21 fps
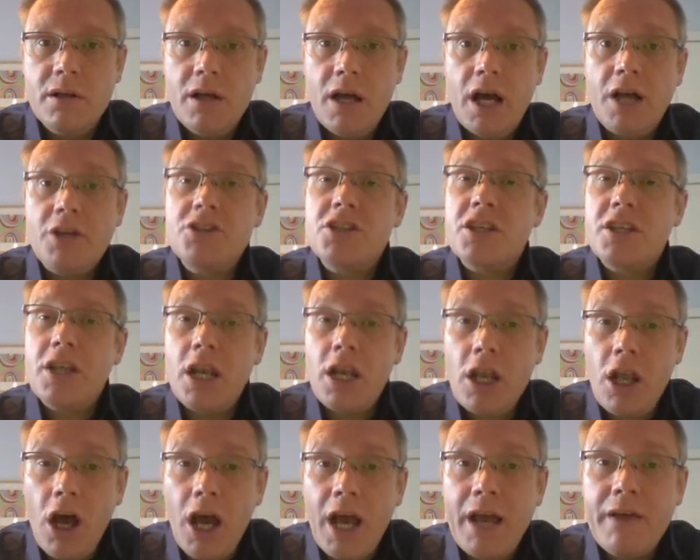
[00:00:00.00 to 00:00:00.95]
and to the
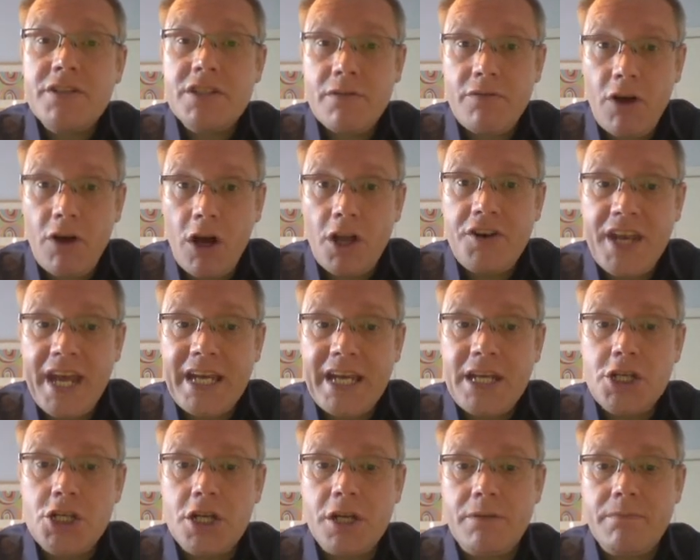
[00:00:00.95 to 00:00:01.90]
lives of our
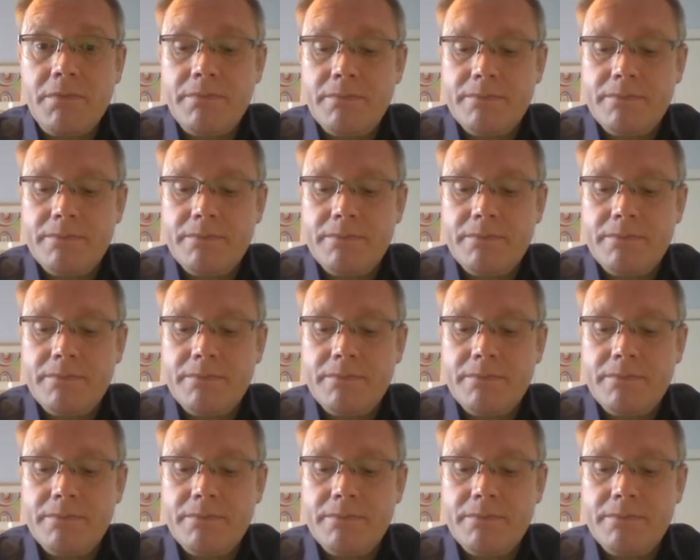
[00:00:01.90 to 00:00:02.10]
nation.